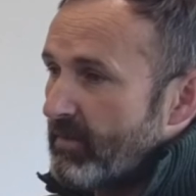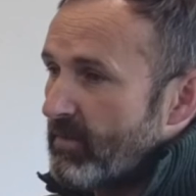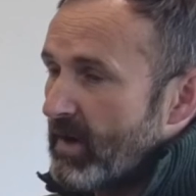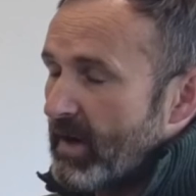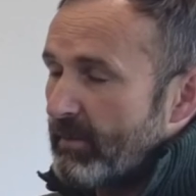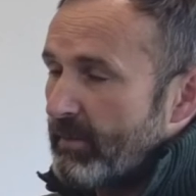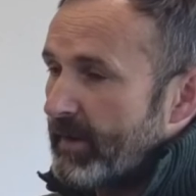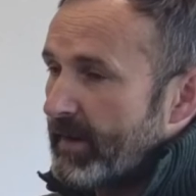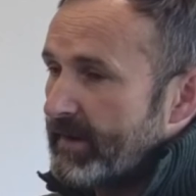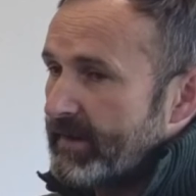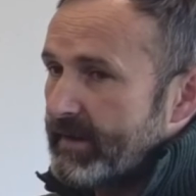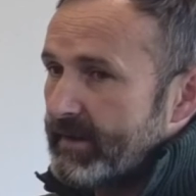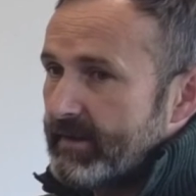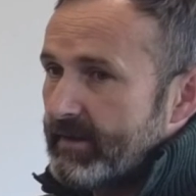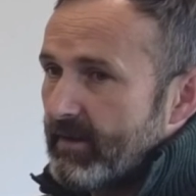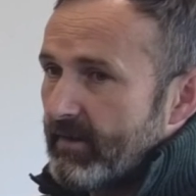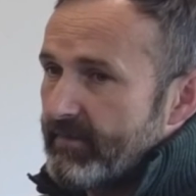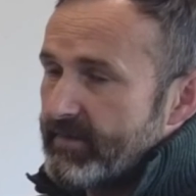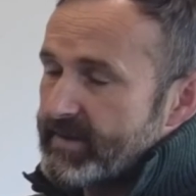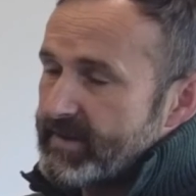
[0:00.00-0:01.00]
in my opinion.
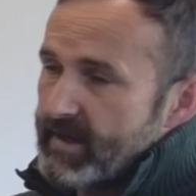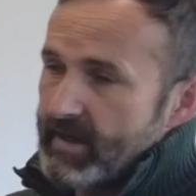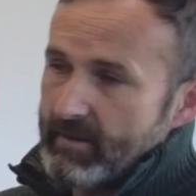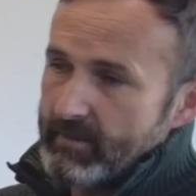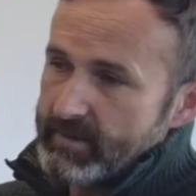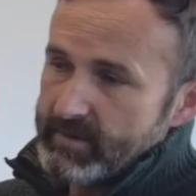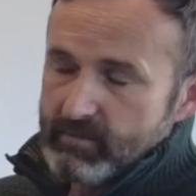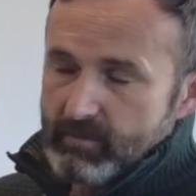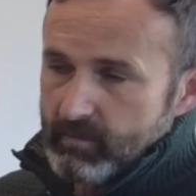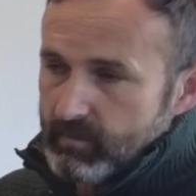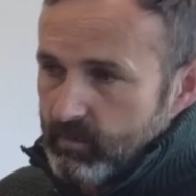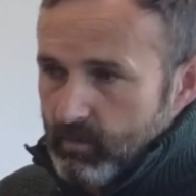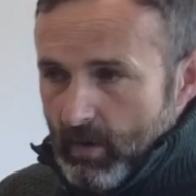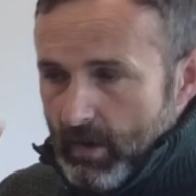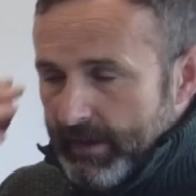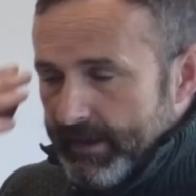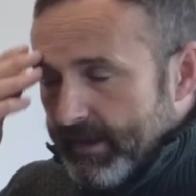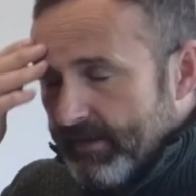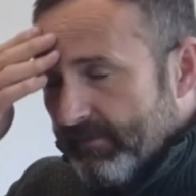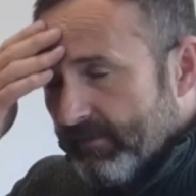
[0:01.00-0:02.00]
Obviously I was
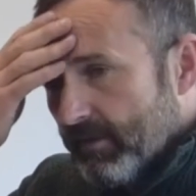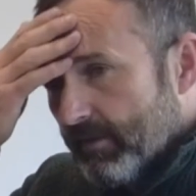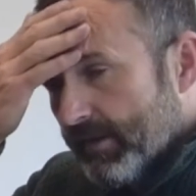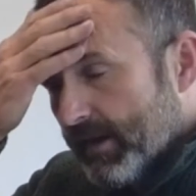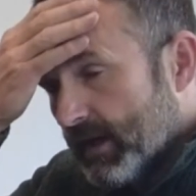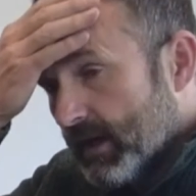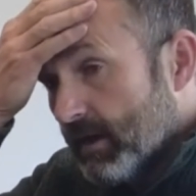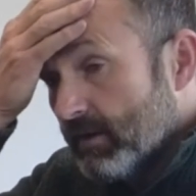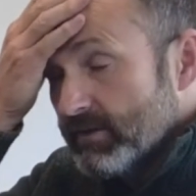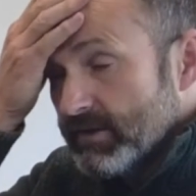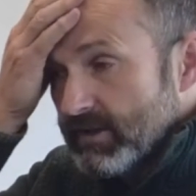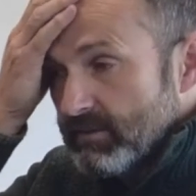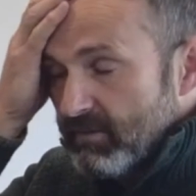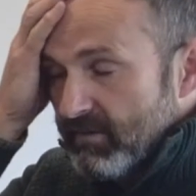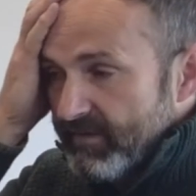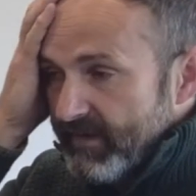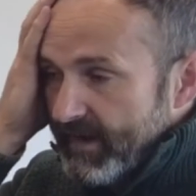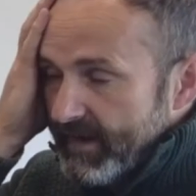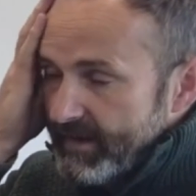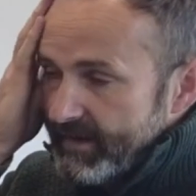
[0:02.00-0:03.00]
working very closely
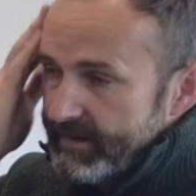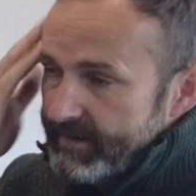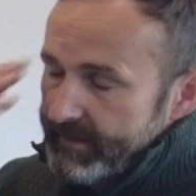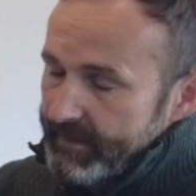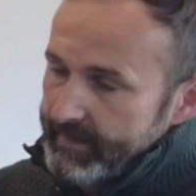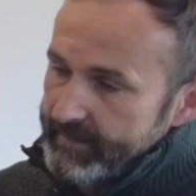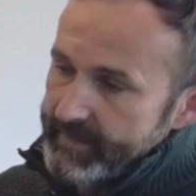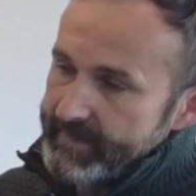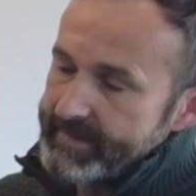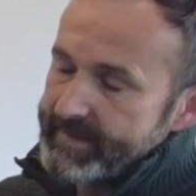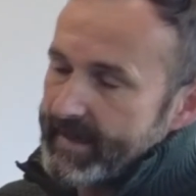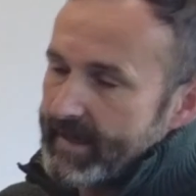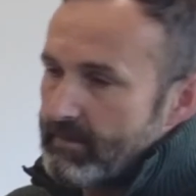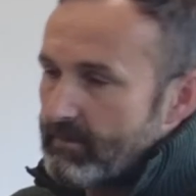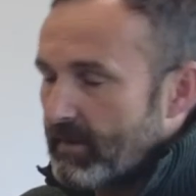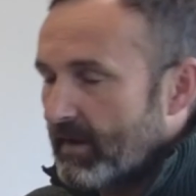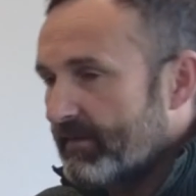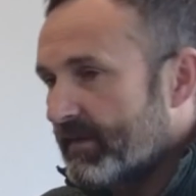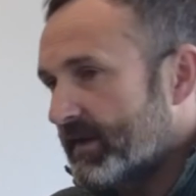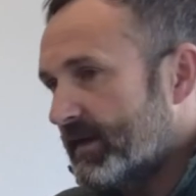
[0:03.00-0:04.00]
with Ed and the
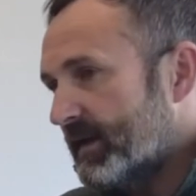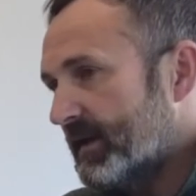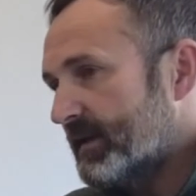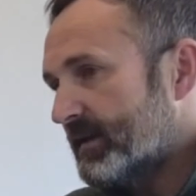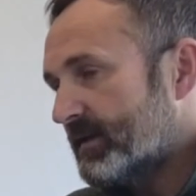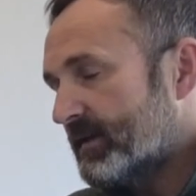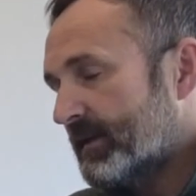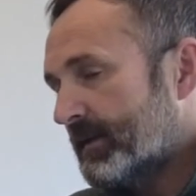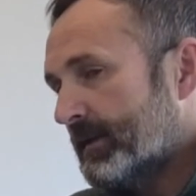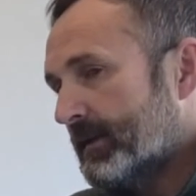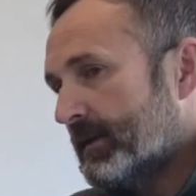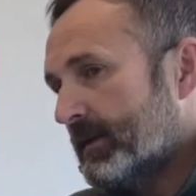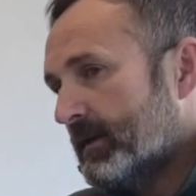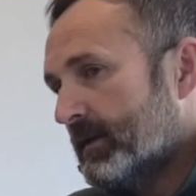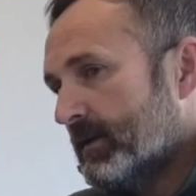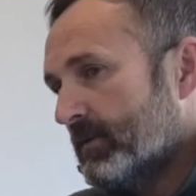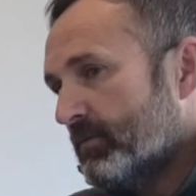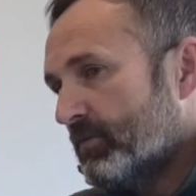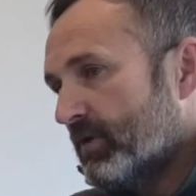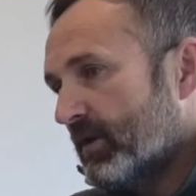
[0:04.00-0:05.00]
team over the years
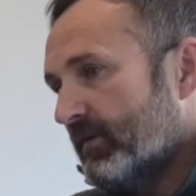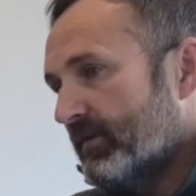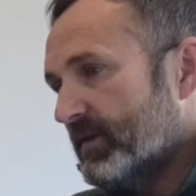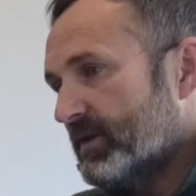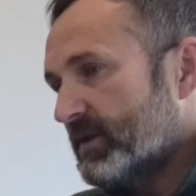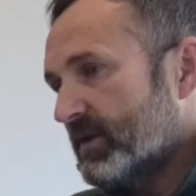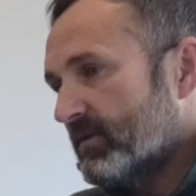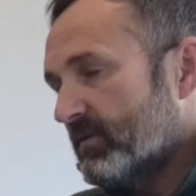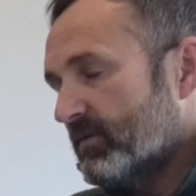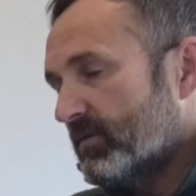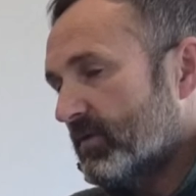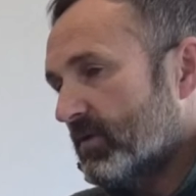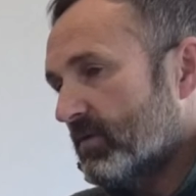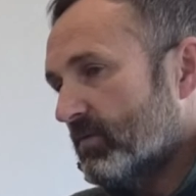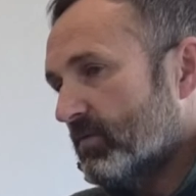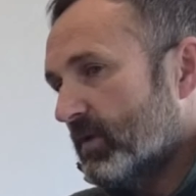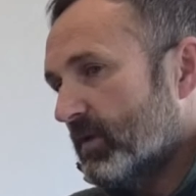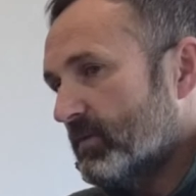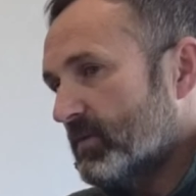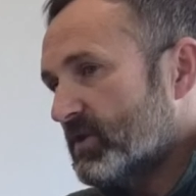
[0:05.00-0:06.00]
previous
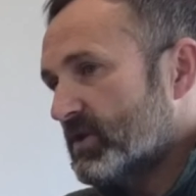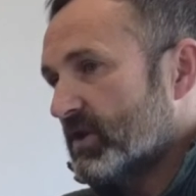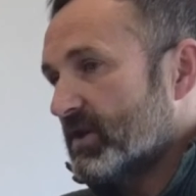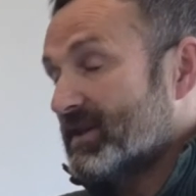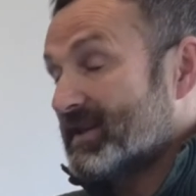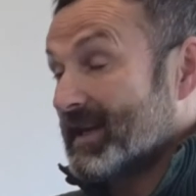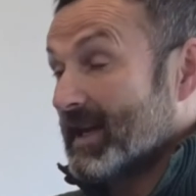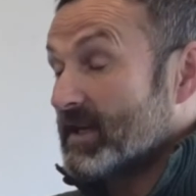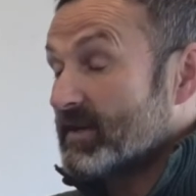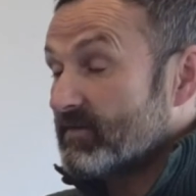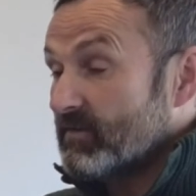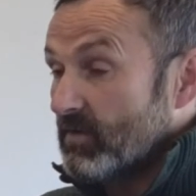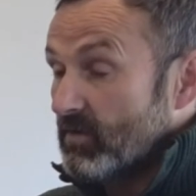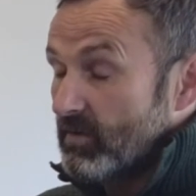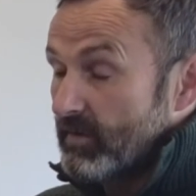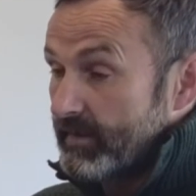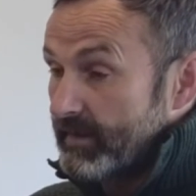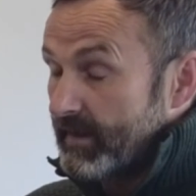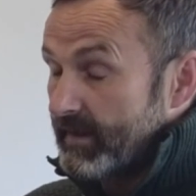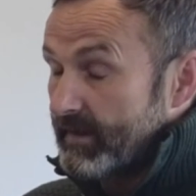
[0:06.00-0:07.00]
that we were
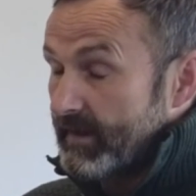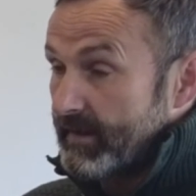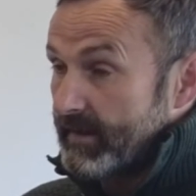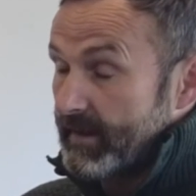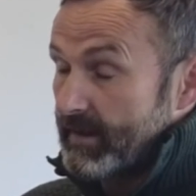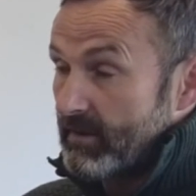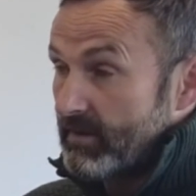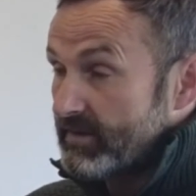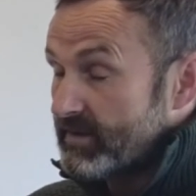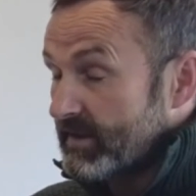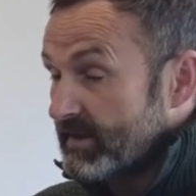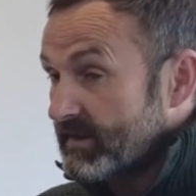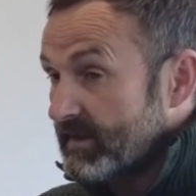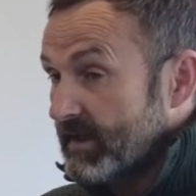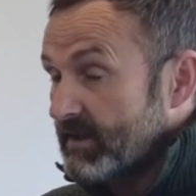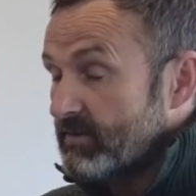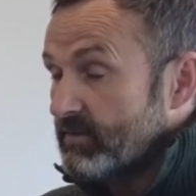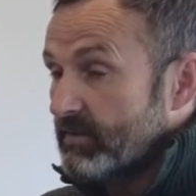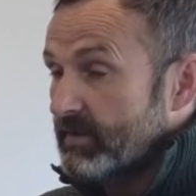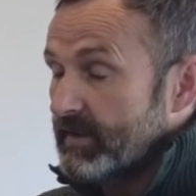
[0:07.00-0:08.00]
successful and then not
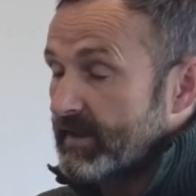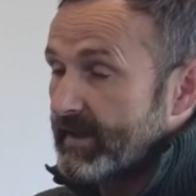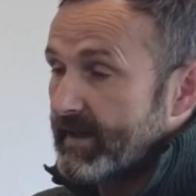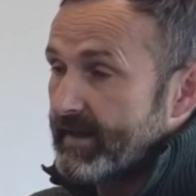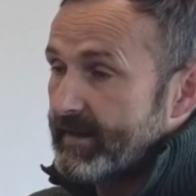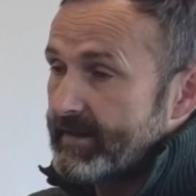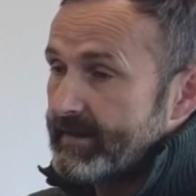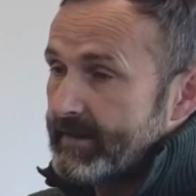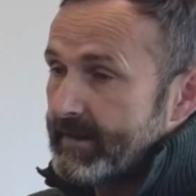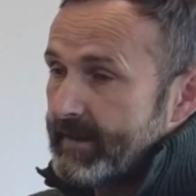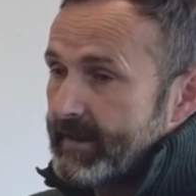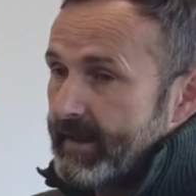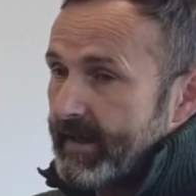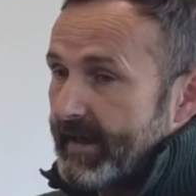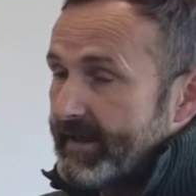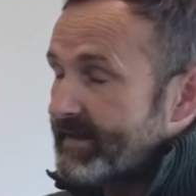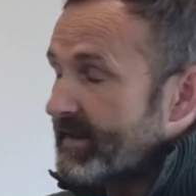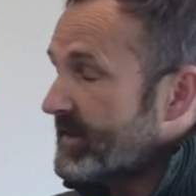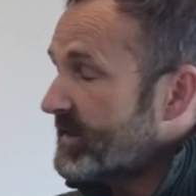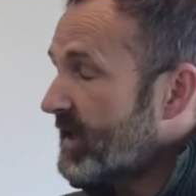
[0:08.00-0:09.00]
successful in the end.
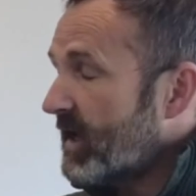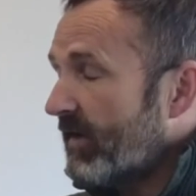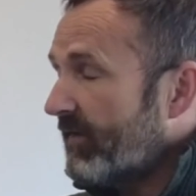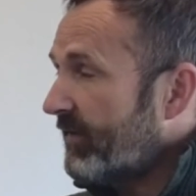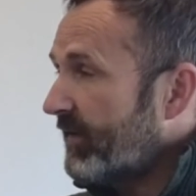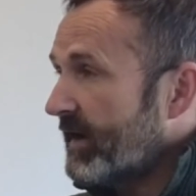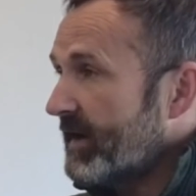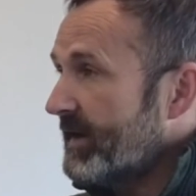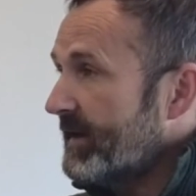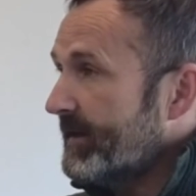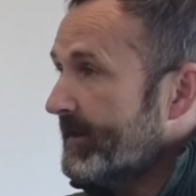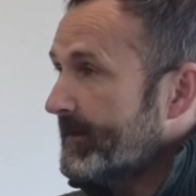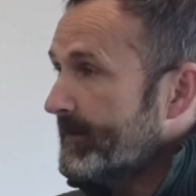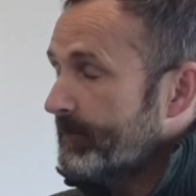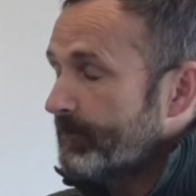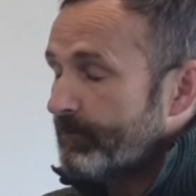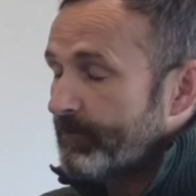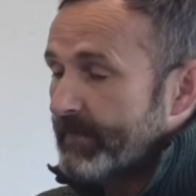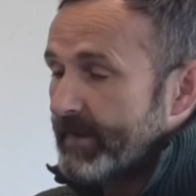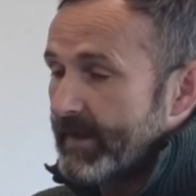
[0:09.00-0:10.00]
It's a tough league,
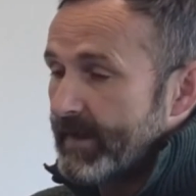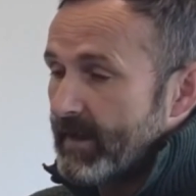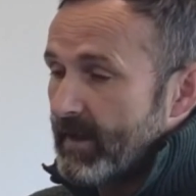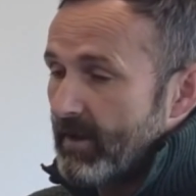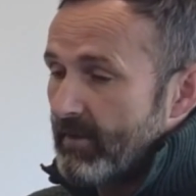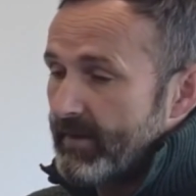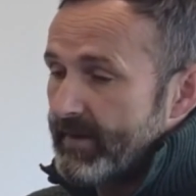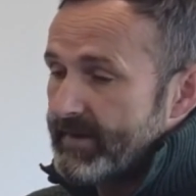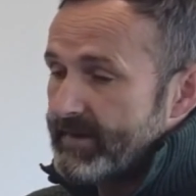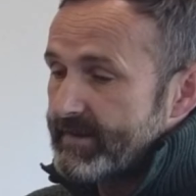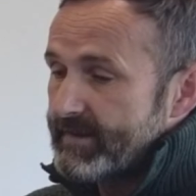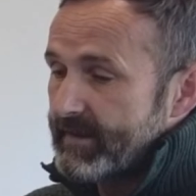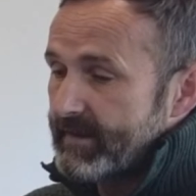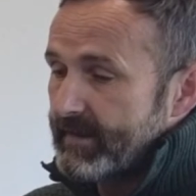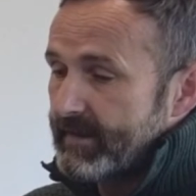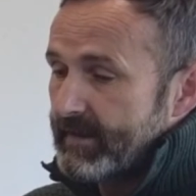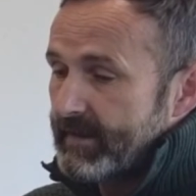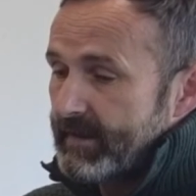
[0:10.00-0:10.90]
you know. It's